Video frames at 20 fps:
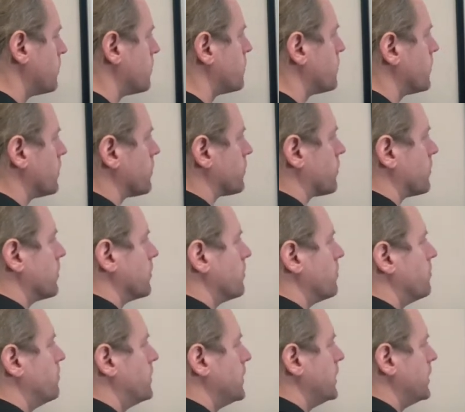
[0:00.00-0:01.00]
person
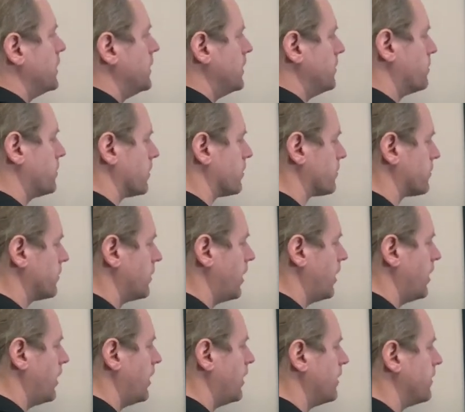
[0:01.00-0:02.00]
B, person
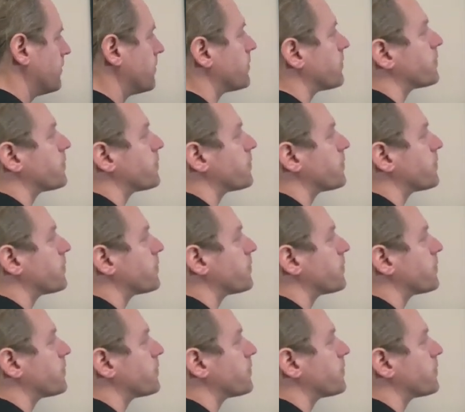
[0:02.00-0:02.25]
A,